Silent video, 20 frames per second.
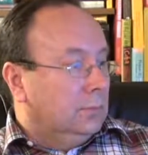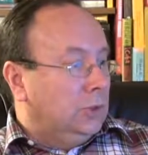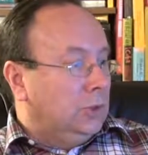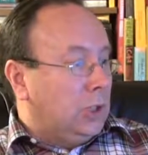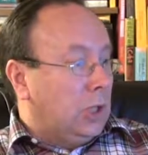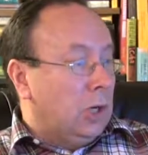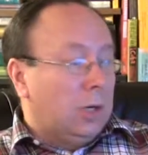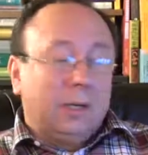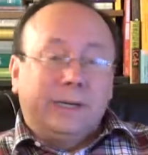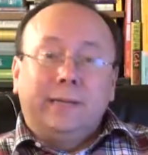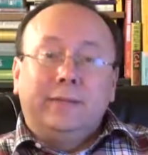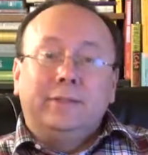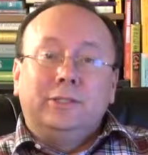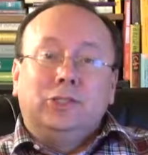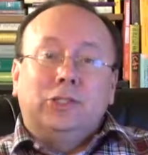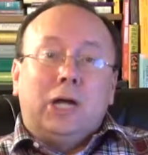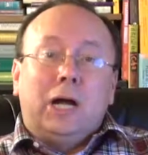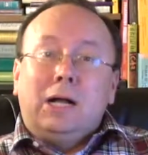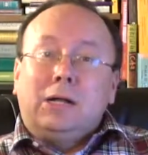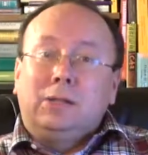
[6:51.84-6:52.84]
Charlie and the
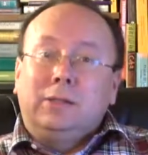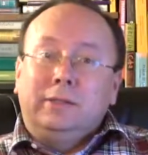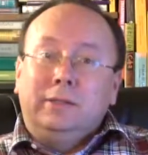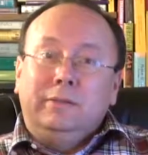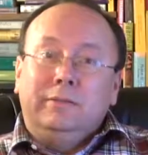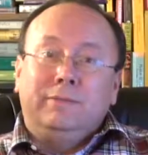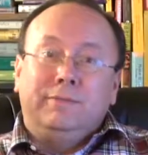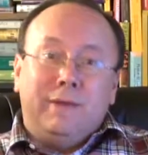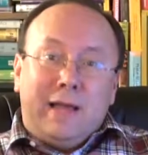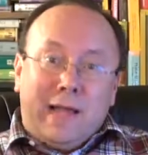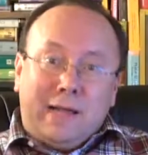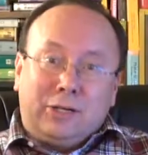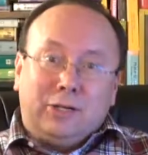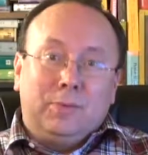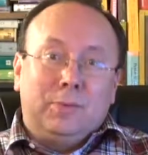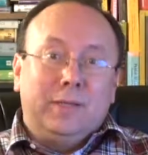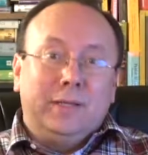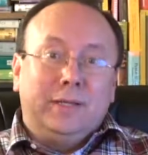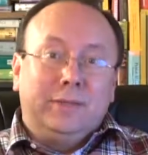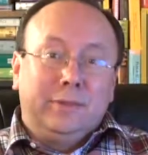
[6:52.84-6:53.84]
Chocolate
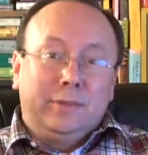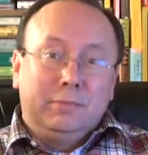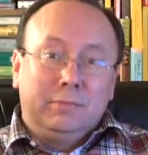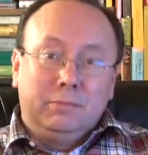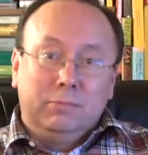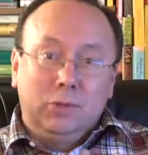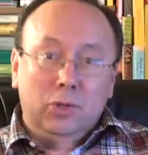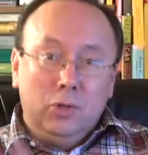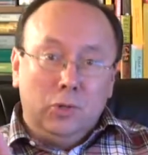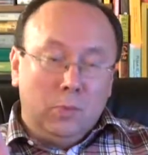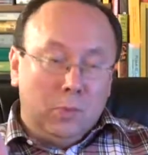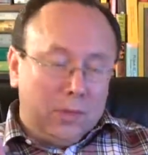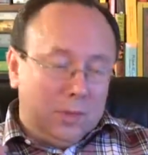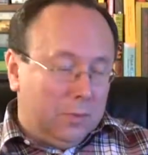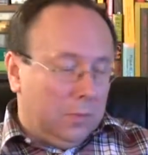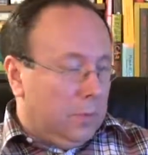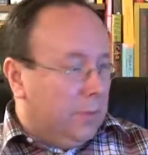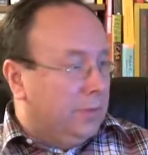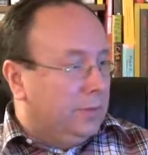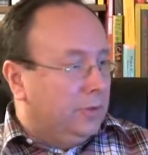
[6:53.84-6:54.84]
Factory, the new
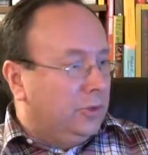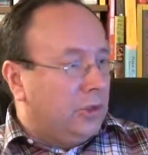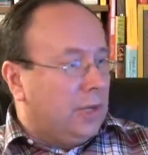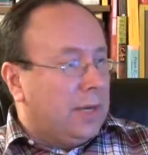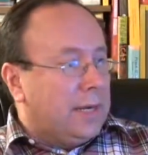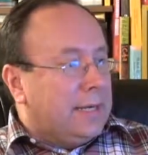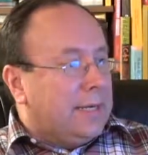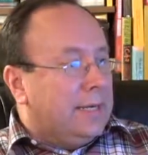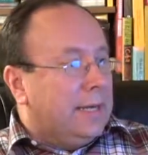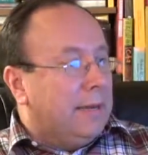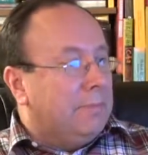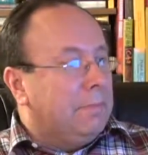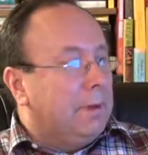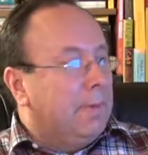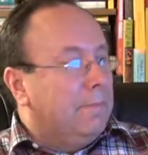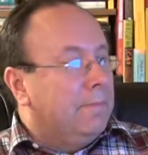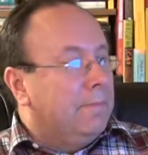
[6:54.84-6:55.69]
one with Johnny Depp.